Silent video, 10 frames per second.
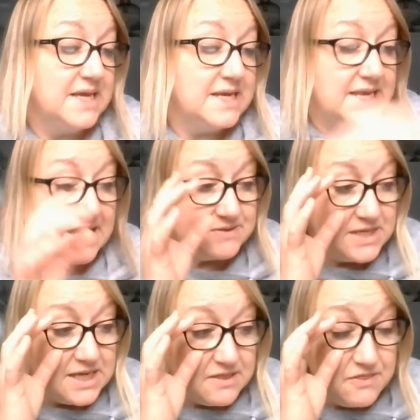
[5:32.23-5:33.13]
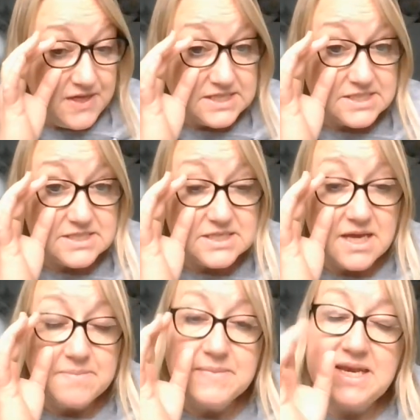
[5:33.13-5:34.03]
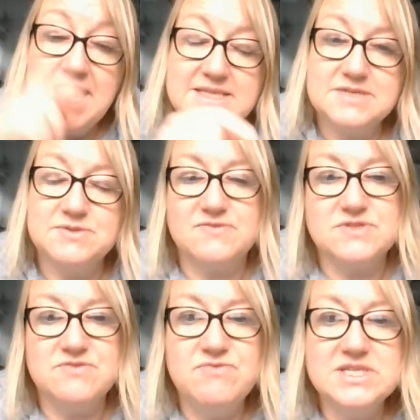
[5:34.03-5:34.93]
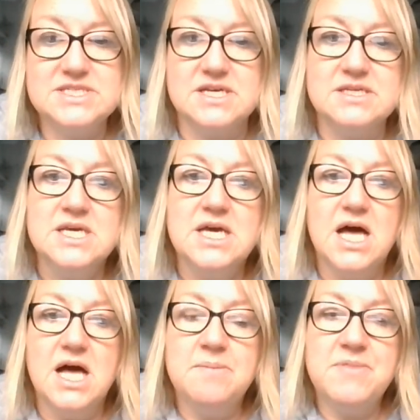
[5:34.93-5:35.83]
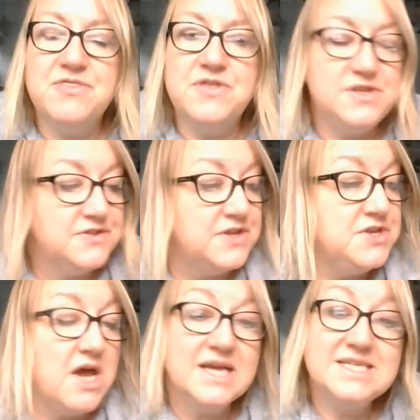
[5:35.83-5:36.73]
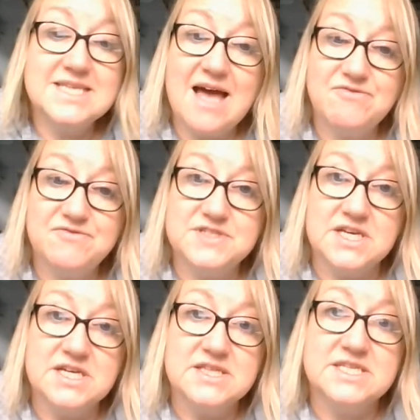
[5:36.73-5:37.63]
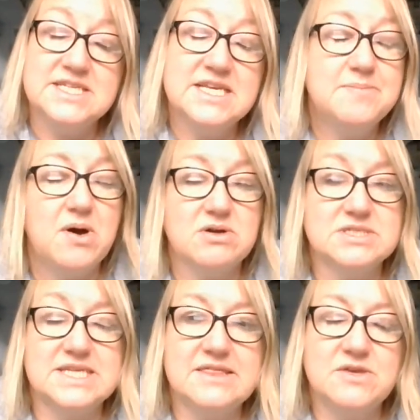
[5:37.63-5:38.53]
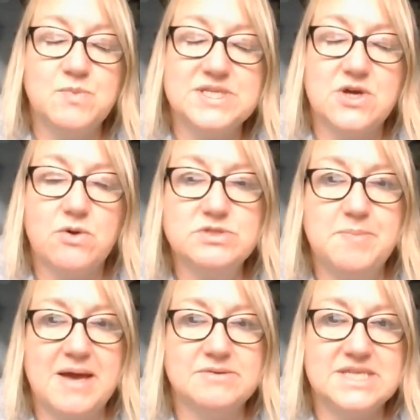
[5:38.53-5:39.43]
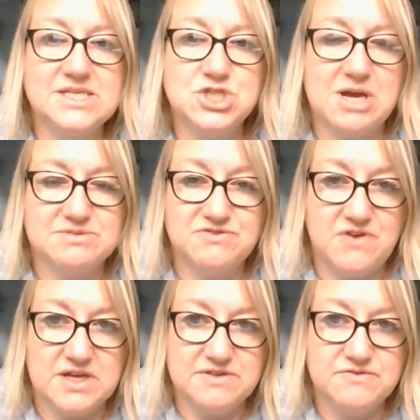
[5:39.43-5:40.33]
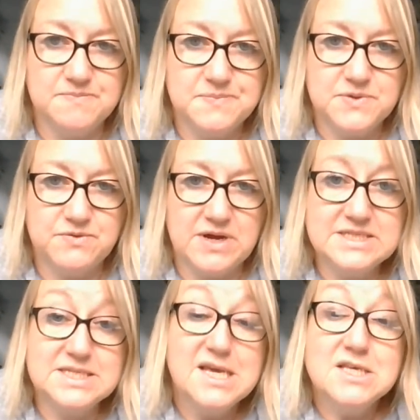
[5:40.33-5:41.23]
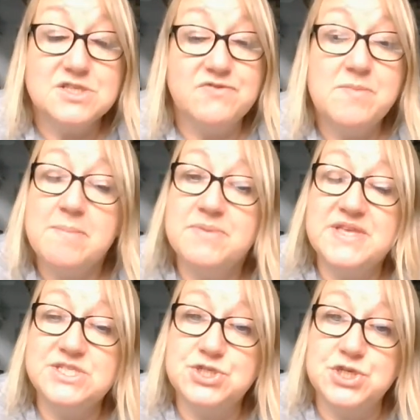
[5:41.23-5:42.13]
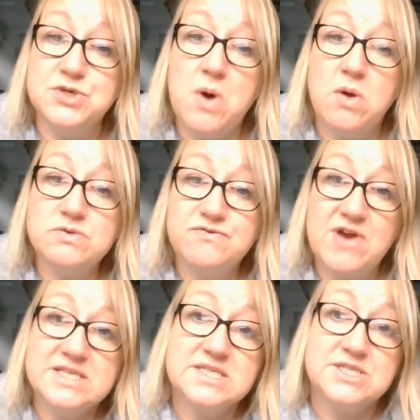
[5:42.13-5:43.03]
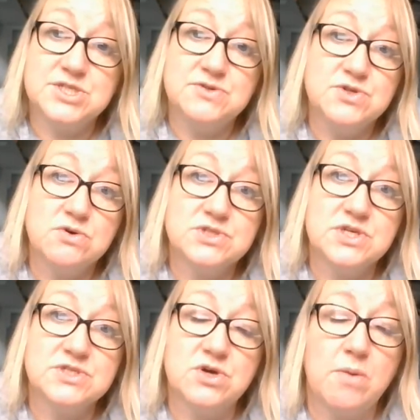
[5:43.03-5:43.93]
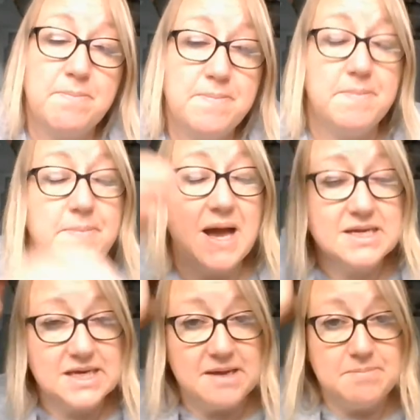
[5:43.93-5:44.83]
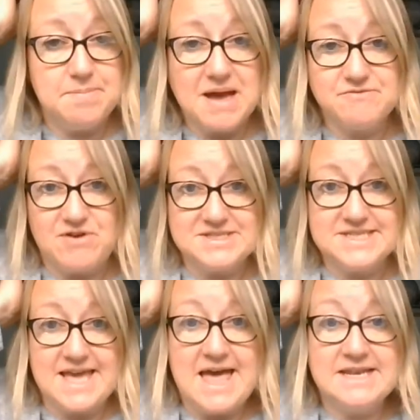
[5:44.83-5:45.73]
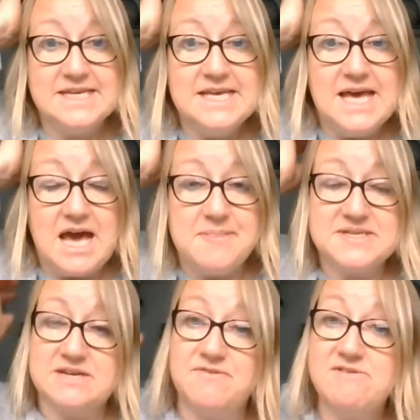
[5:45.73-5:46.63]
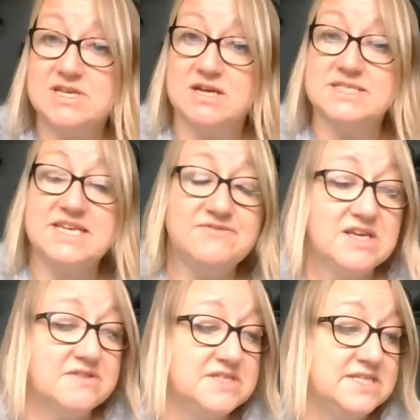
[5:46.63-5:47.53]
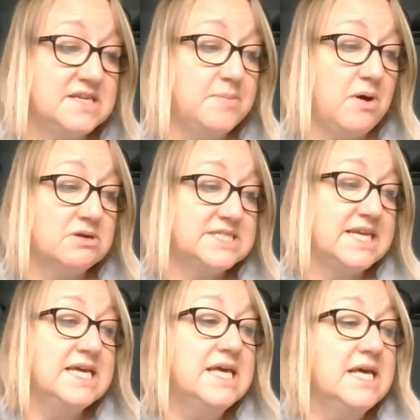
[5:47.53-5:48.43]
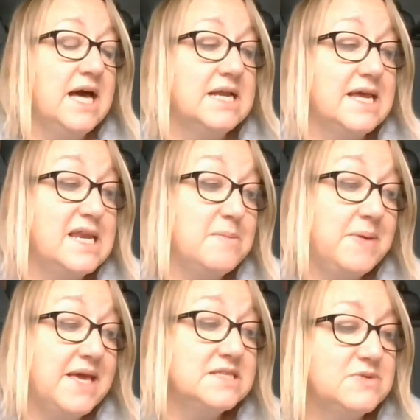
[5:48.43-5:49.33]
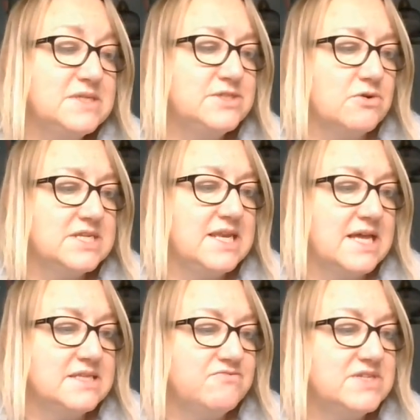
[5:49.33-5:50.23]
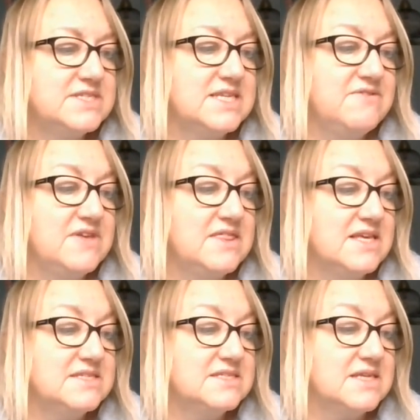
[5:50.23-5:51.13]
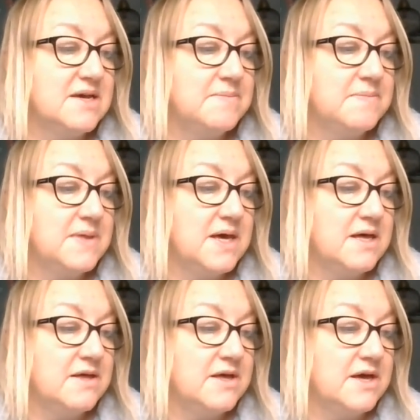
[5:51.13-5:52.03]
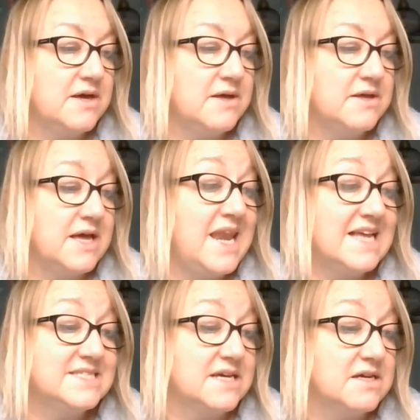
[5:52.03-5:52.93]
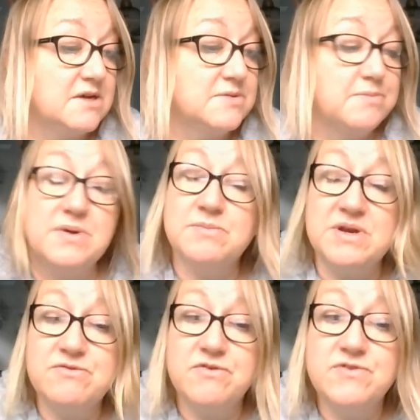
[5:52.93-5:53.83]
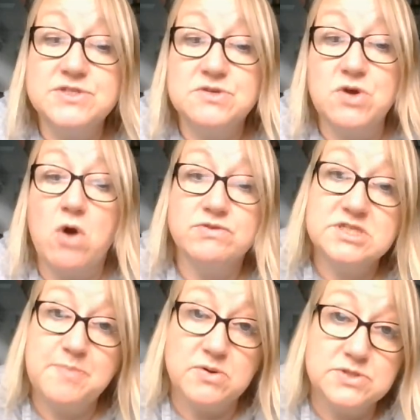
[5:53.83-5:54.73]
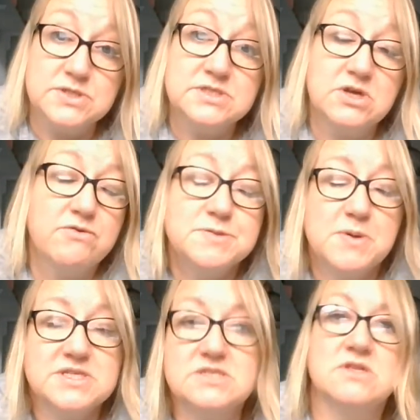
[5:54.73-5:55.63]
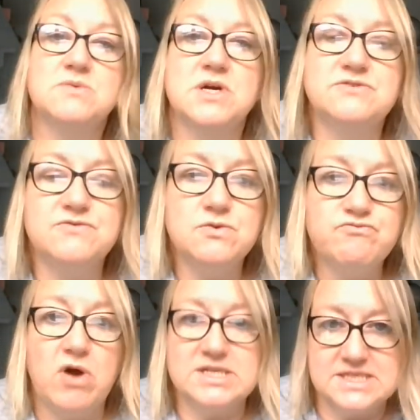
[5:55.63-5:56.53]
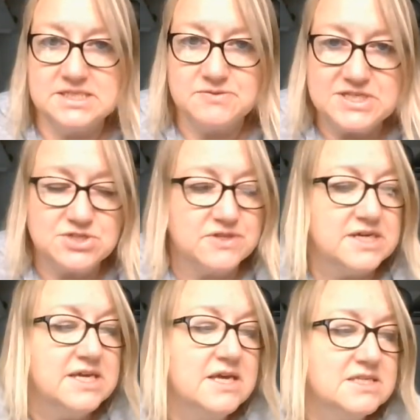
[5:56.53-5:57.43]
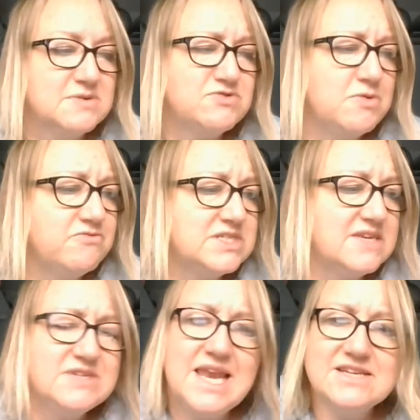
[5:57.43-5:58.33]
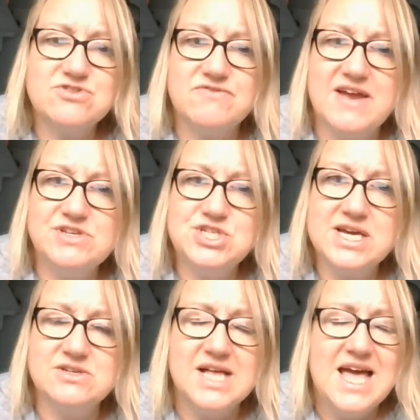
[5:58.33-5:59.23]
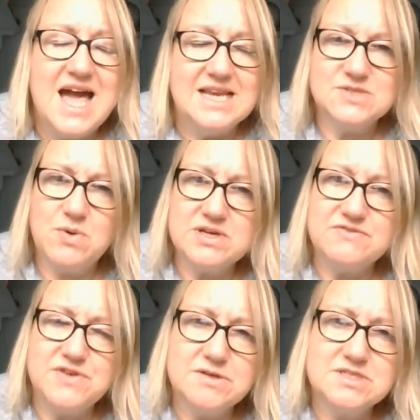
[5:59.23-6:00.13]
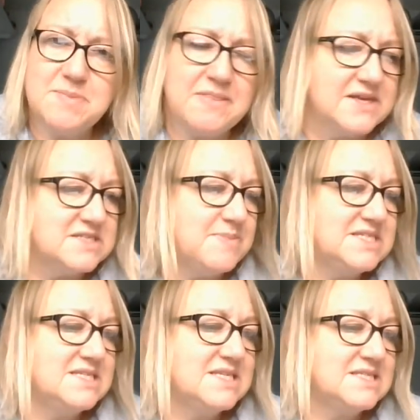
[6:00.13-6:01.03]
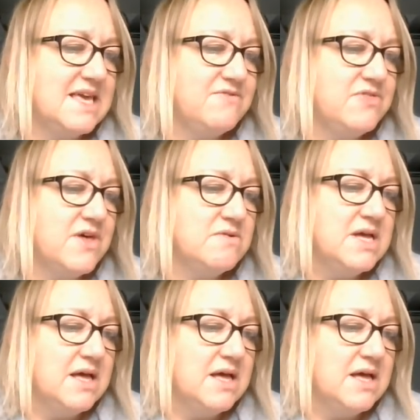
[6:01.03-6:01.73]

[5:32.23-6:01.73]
Now, this letter was obviously written the night after the dinner party that we're told about in chapter 5, right? So if you remember these two old friends, these two doctors have got back friends again, and they'd had a very nice evening at the dinner party. And it begins with Dr. Lanyon receiving this a letter. It refers to correspondence. Correspondence is the word for writing to each other. So he's received a letter off Henry Jekyll, and he's quite confused about this because he says that even though